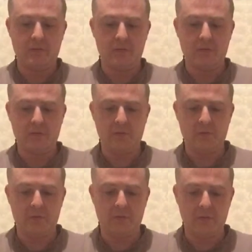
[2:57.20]

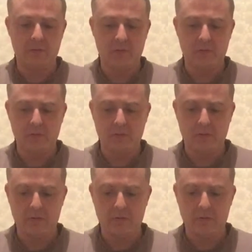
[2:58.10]

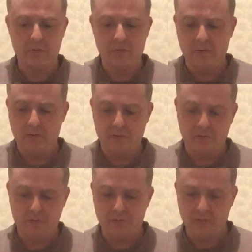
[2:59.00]

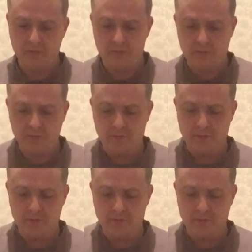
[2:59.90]
(no one is talking)